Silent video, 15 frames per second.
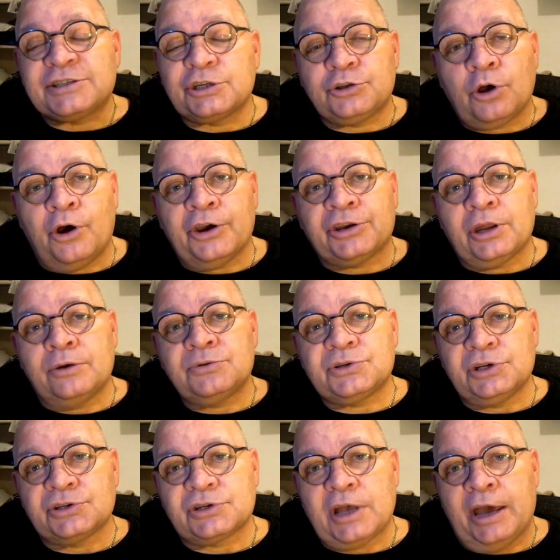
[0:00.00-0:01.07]

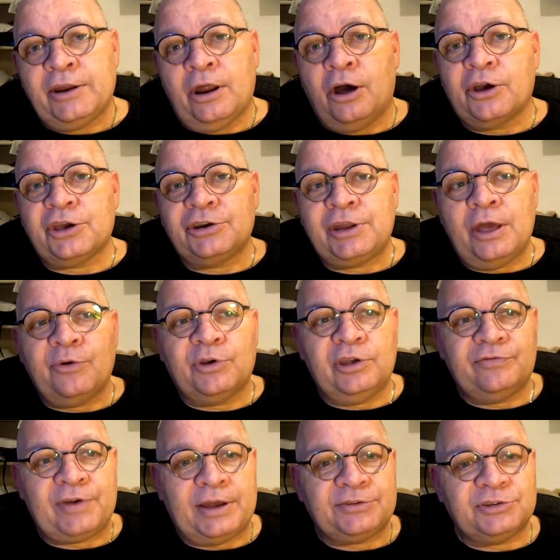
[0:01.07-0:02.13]
diagnosis, and I can now
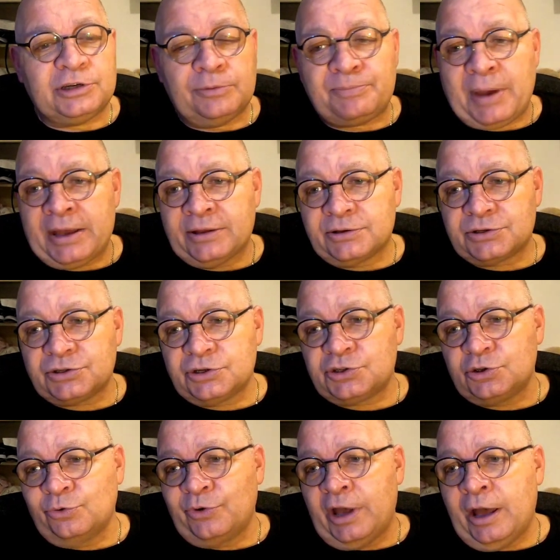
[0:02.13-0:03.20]
give that to the banks to
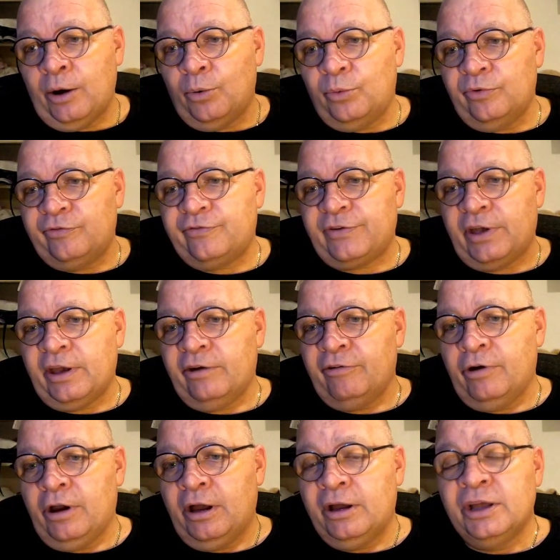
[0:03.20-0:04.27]
sort out with
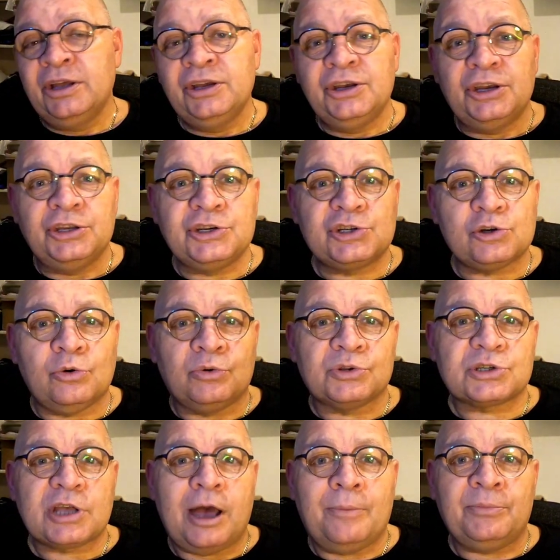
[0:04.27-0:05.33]
their
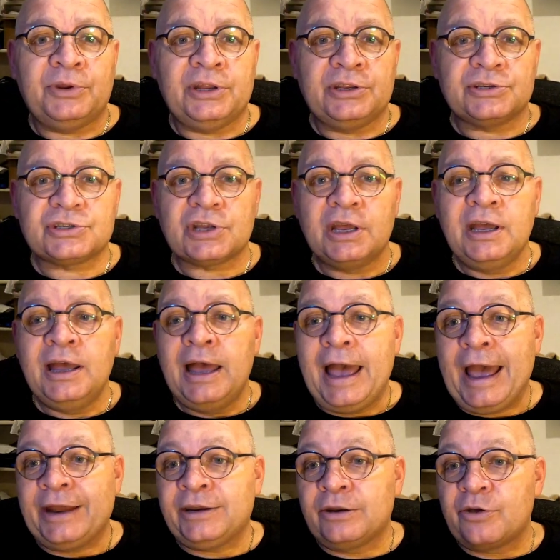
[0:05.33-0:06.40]
insurance companies.
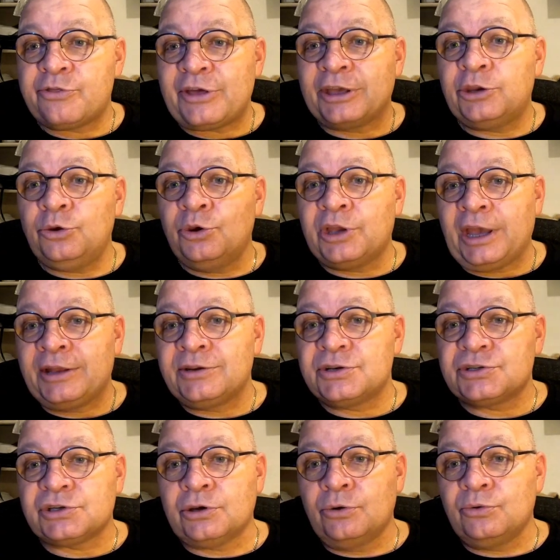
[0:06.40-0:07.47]
And thank you again
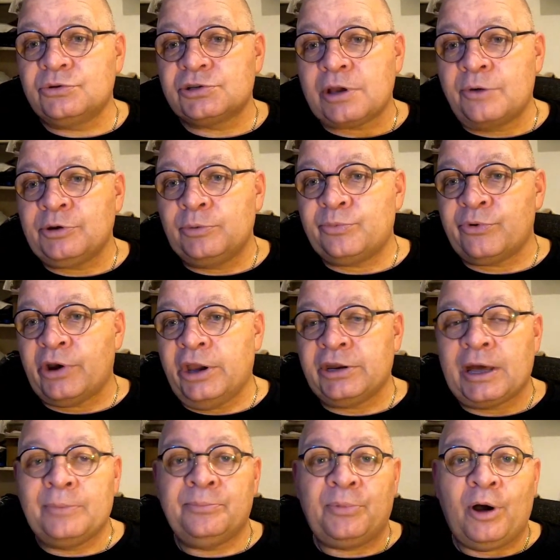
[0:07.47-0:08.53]
to Tony
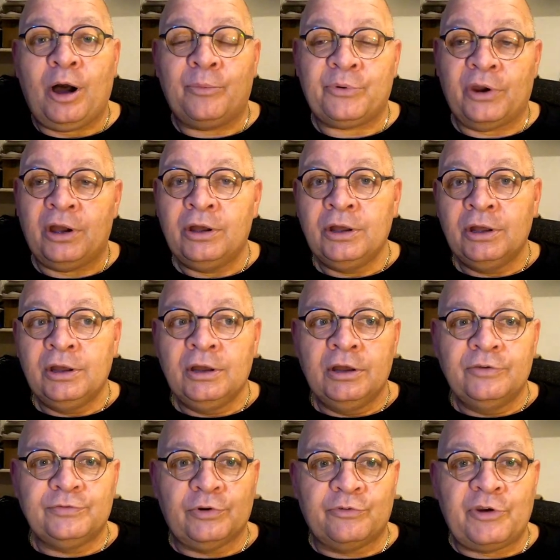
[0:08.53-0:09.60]
Brain and Barbara
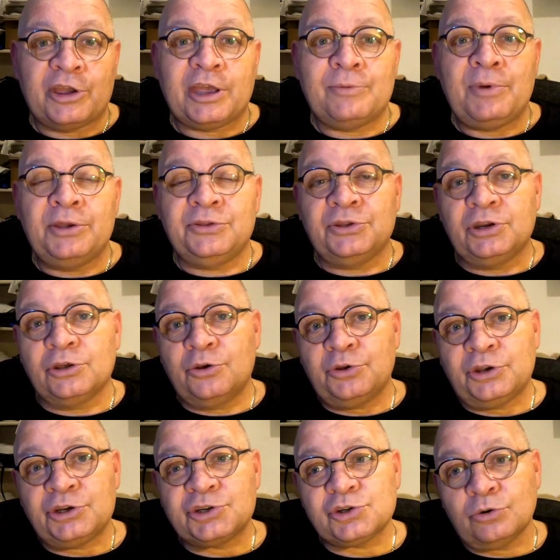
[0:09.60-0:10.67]
for recommending a
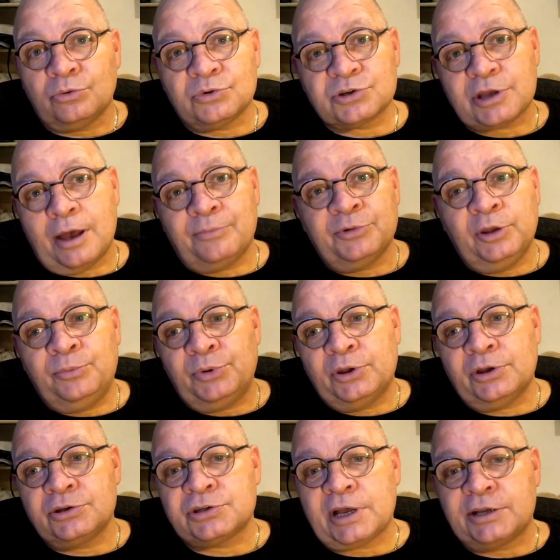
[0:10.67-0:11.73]
good insurance company,
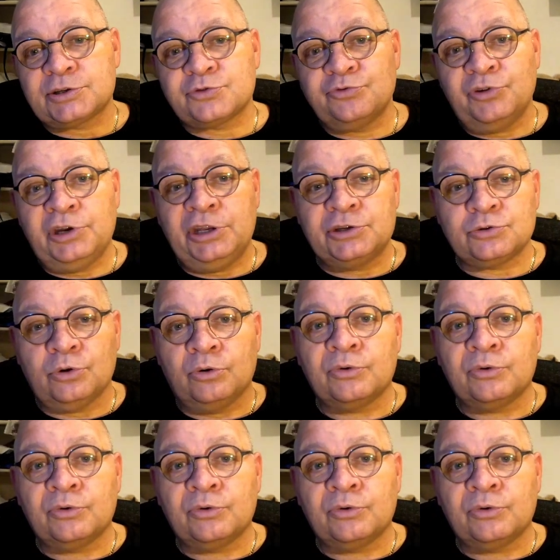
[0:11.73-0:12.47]
because that's really